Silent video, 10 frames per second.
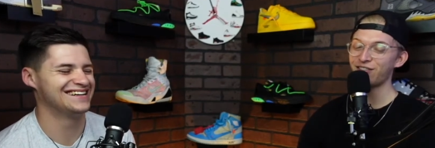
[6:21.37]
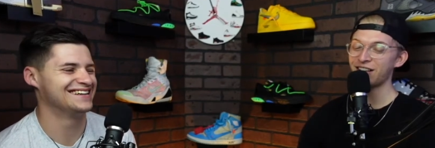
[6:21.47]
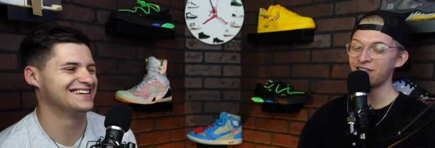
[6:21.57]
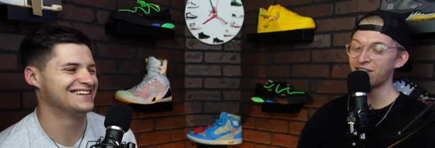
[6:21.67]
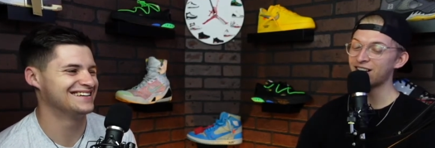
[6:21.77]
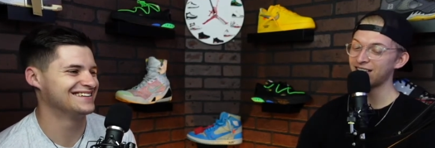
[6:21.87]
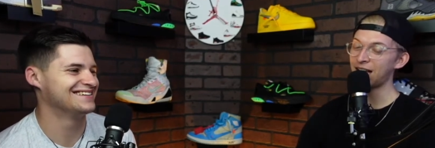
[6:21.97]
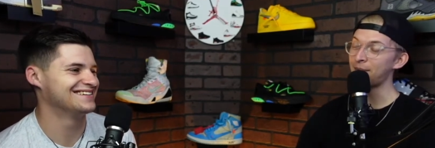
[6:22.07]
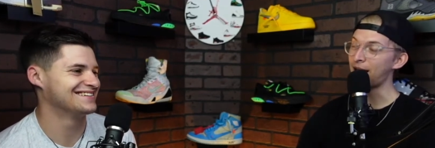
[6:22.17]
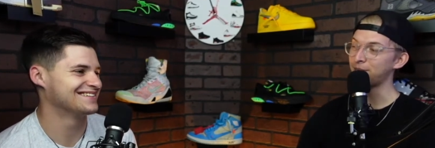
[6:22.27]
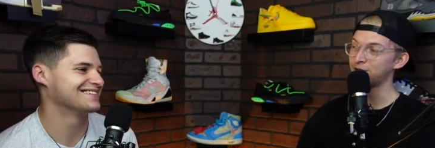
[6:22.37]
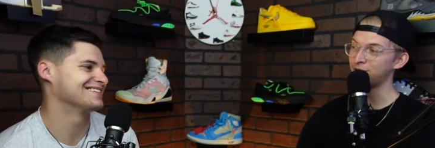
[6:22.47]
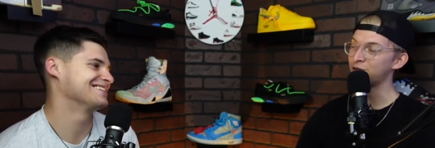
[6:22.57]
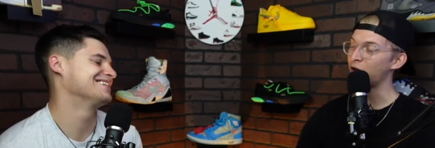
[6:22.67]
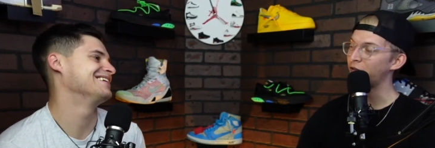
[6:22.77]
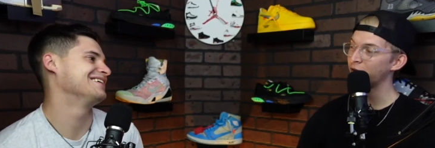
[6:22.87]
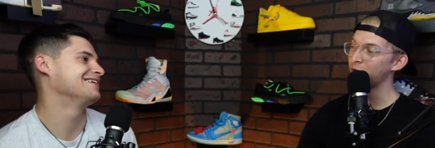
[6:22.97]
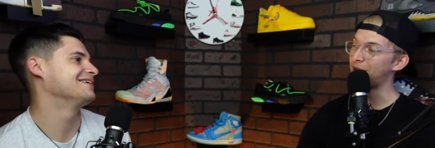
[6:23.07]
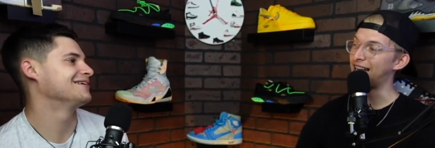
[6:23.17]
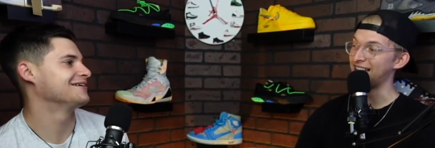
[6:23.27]
Speaker 1: if a collab happens with Trophy
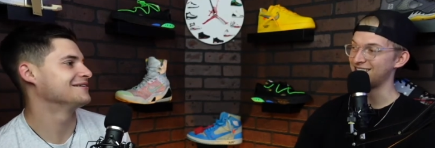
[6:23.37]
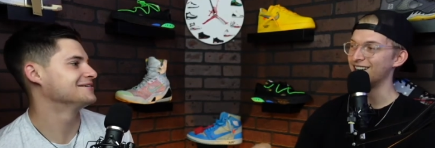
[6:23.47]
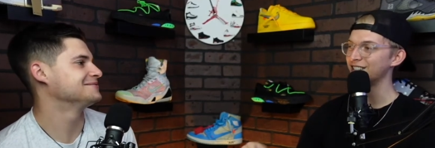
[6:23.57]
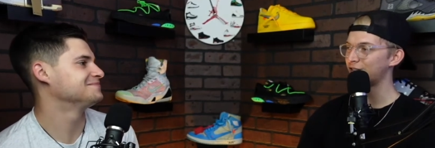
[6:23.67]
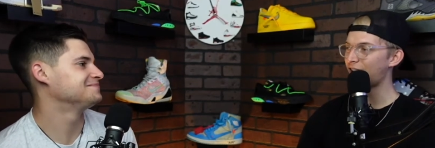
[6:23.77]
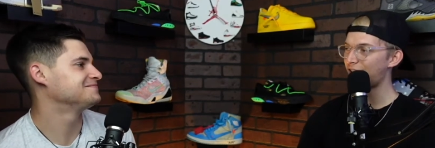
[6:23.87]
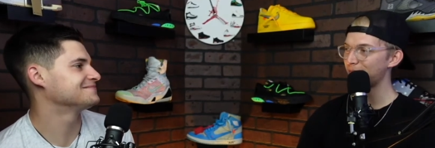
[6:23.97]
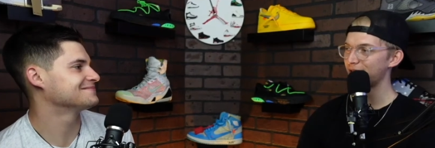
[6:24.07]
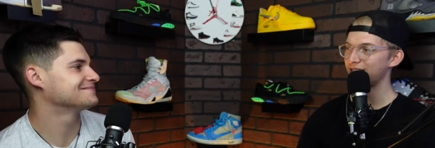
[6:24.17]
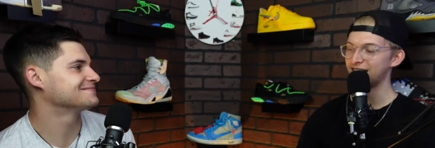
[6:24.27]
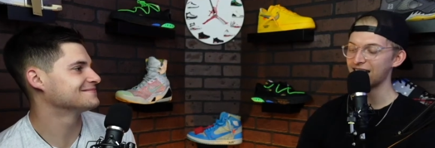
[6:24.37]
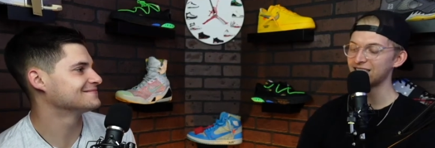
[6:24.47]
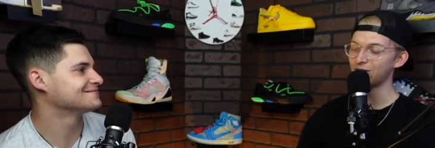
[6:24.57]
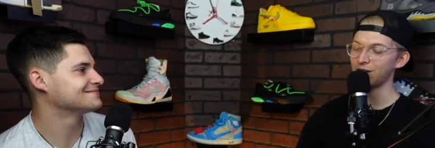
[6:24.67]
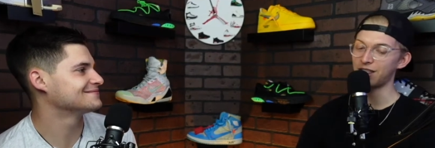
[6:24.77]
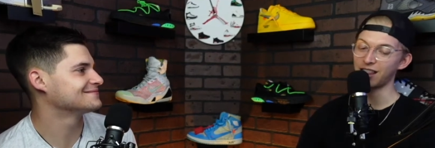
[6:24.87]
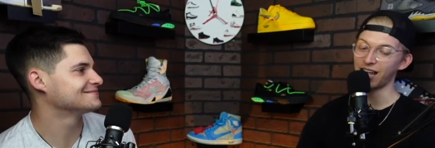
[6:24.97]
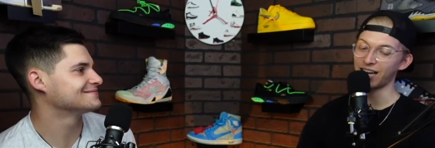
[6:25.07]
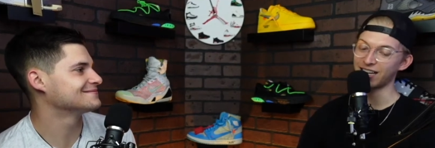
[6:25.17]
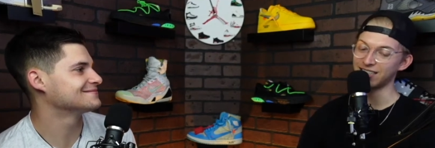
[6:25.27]
Room and it does flop, that's the only thing
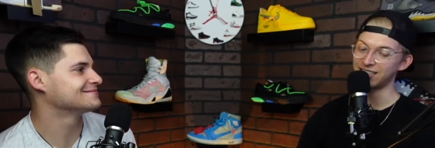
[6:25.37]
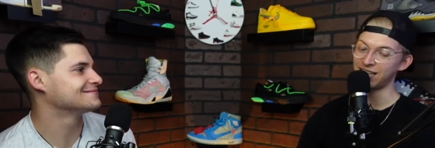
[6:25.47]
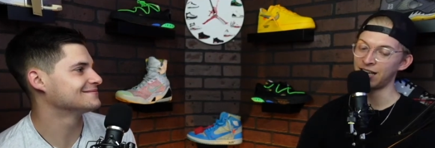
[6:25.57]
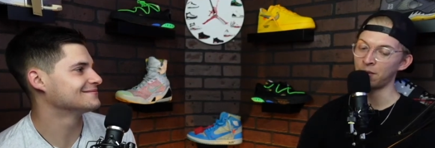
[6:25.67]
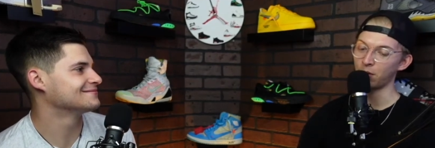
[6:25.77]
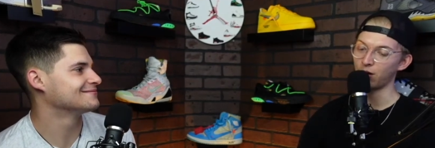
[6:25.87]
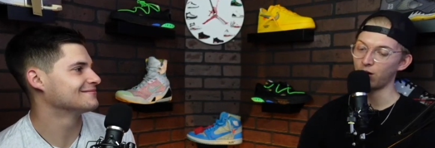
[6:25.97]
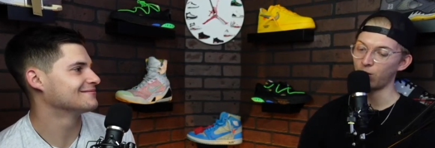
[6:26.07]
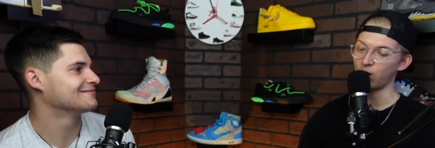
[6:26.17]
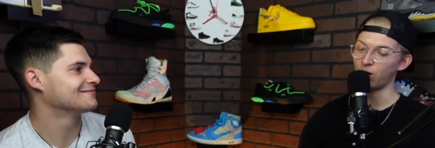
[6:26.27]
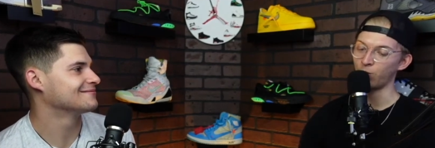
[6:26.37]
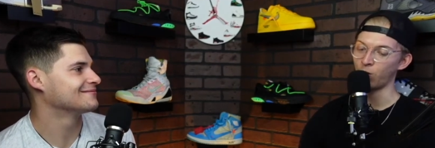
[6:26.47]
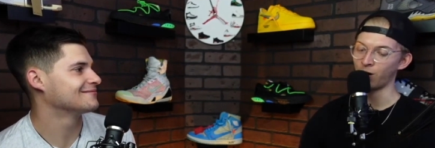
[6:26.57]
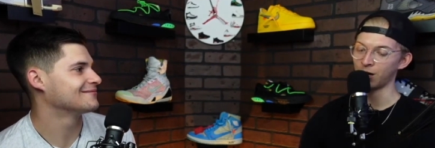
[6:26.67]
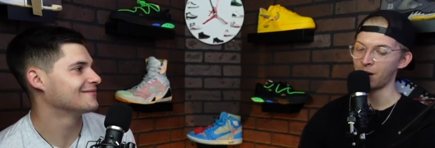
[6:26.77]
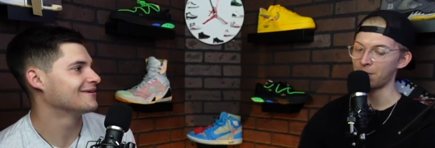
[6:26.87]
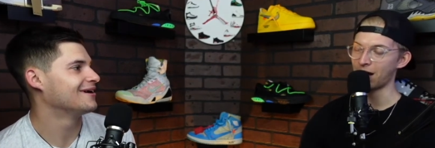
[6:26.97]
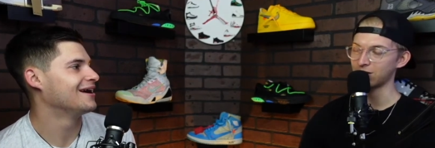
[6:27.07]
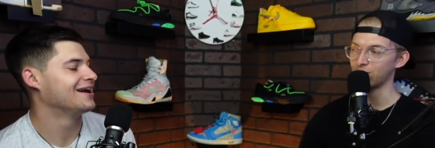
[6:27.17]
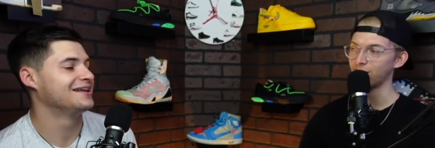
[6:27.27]
that I could see him uh, worrying about
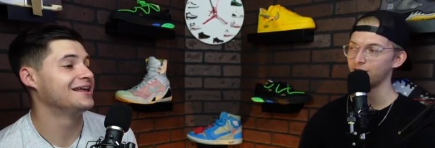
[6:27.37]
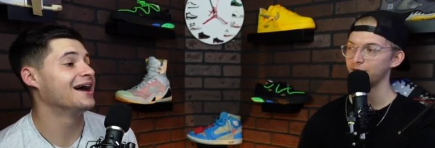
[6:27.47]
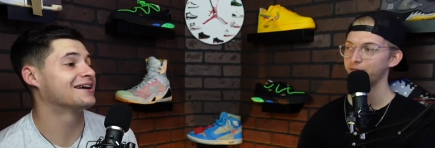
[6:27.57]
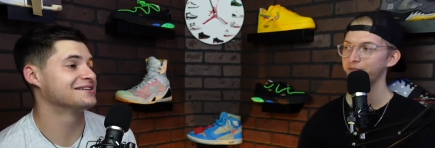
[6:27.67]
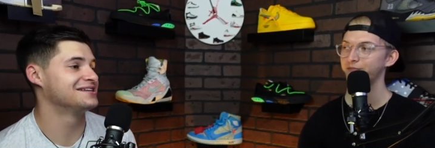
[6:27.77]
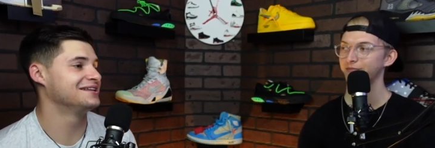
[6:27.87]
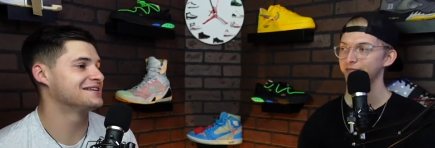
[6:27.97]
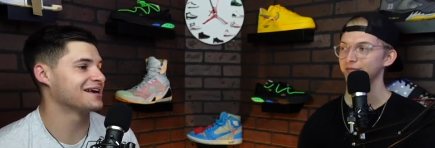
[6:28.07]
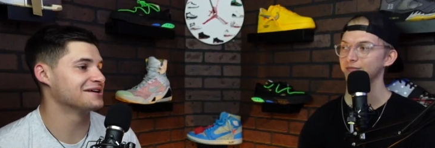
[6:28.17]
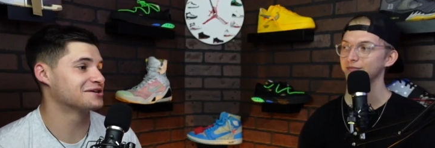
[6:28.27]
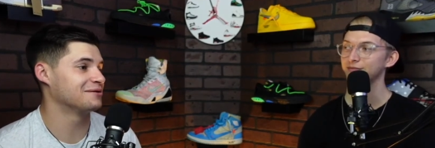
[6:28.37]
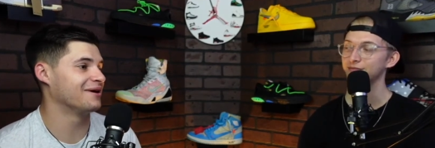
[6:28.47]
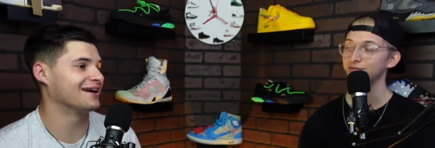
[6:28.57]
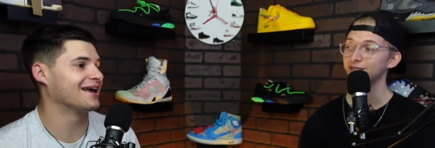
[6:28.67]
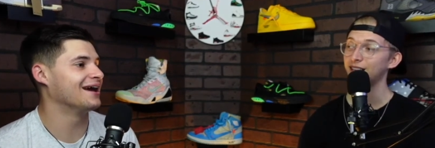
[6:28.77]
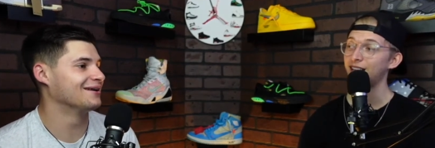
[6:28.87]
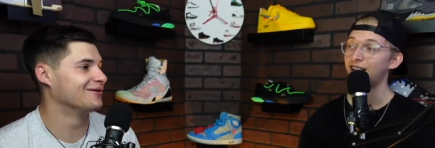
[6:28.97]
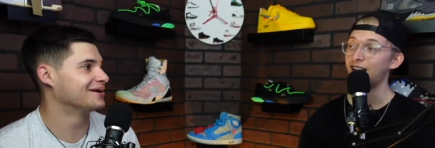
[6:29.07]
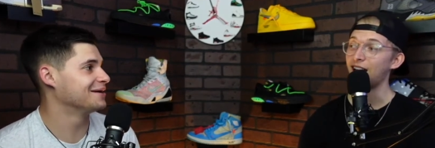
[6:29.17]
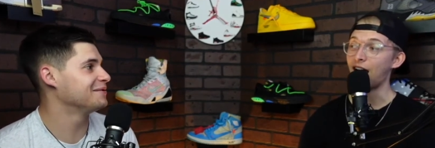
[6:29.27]
backdooring.
Speaker 2: Yeah, because then these guys are gonna be like, "Hey,
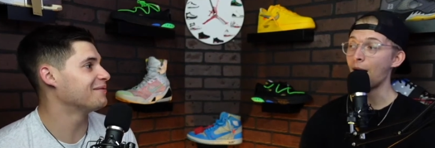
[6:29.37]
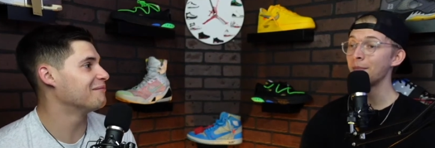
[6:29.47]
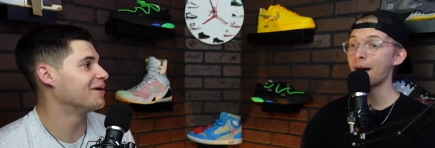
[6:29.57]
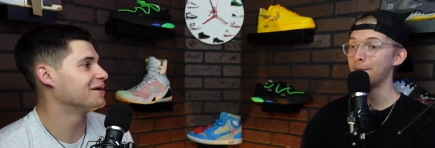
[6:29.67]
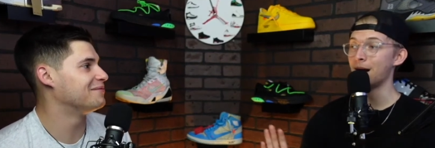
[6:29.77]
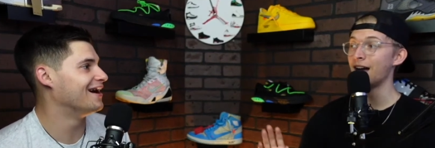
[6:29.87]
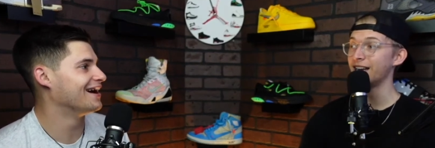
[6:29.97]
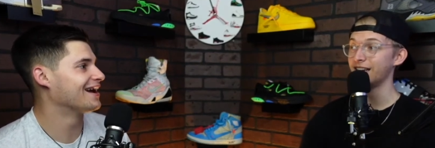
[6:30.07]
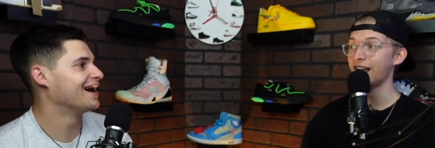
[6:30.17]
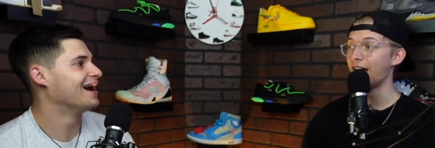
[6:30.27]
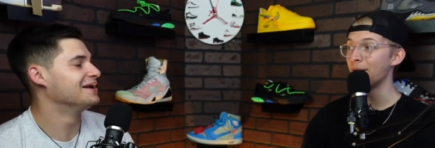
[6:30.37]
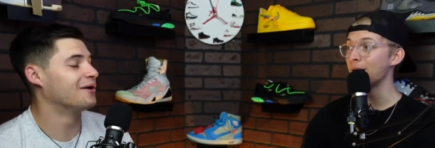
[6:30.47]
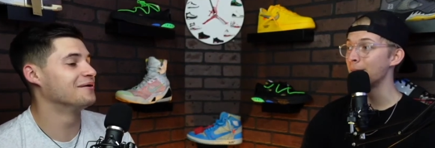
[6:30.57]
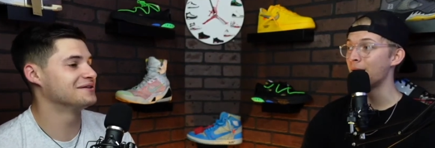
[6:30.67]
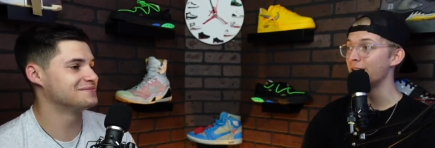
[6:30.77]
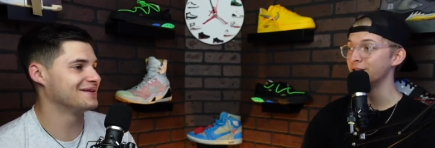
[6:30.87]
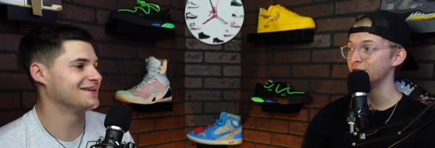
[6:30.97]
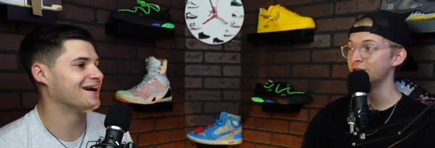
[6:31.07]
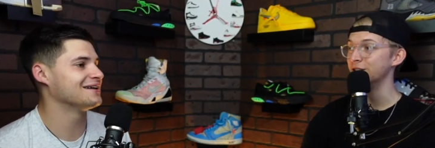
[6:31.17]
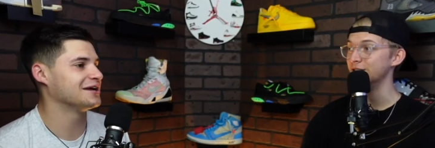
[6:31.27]
look, give me my I'm not money buying, back." Yeah, I'm no, not buying your
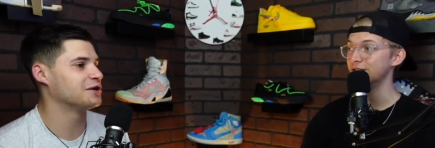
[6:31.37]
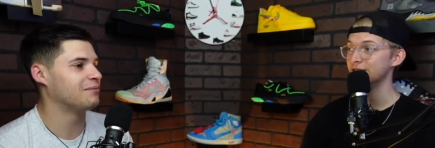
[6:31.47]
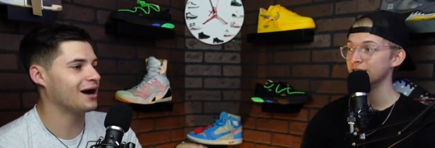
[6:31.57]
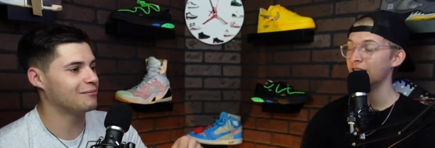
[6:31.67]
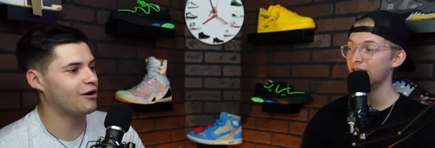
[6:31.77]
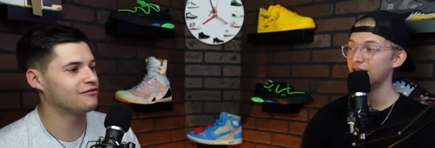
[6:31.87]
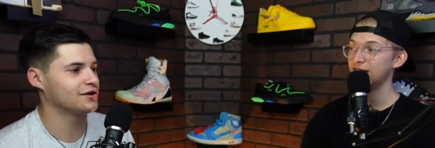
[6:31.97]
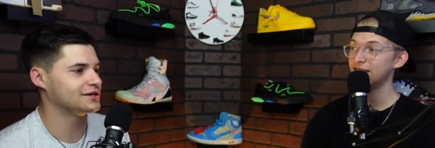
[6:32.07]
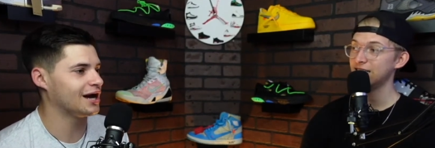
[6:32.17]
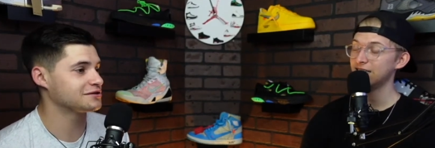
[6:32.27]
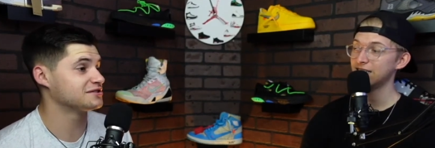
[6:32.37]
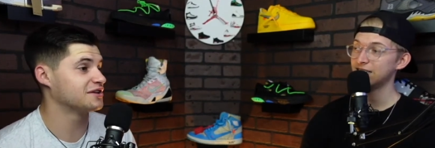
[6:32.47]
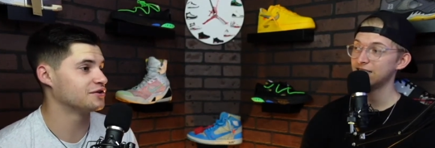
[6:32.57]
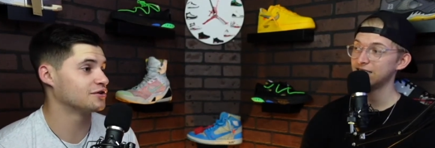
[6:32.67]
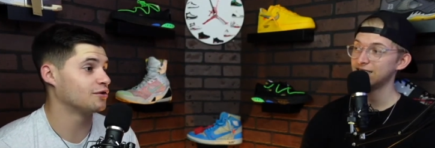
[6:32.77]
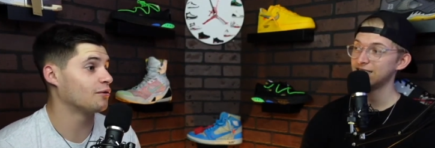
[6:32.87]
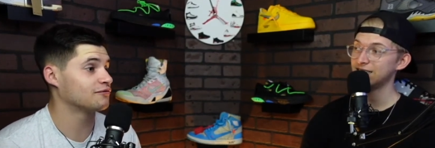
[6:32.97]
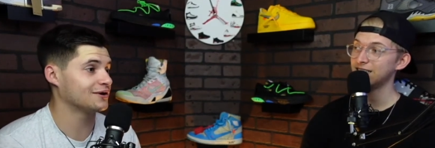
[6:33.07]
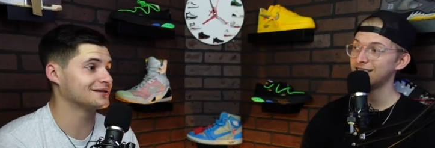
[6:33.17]
not shoes. like you buy yeah. them all for a thousand, then they're going for like.